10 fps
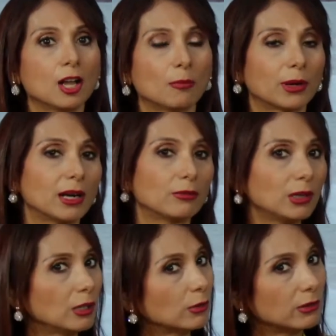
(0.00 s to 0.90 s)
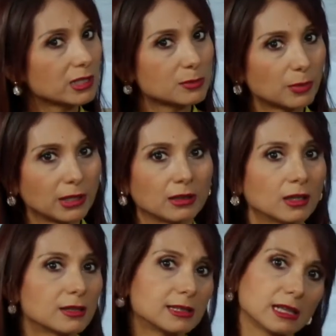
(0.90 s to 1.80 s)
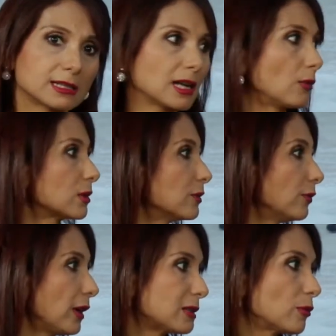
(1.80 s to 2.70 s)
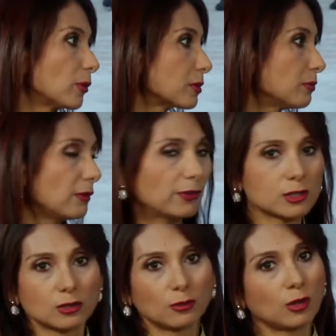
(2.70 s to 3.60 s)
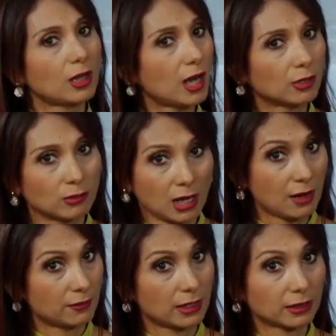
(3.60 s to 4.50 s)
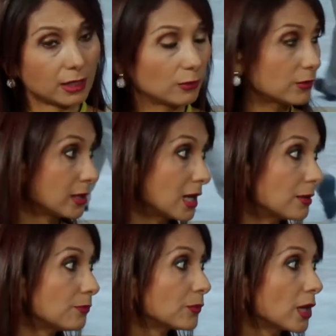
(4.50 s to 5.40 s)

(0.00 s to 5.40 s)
but I really don't spend 6 hours in Facebook, because first of all, I don't have that kind of time,